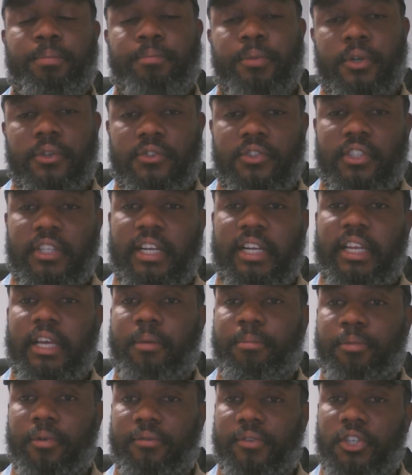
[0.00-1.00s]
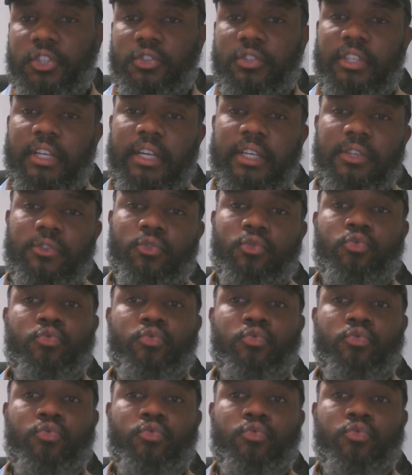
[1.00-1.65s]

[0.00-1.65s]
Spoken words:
personally and professionally to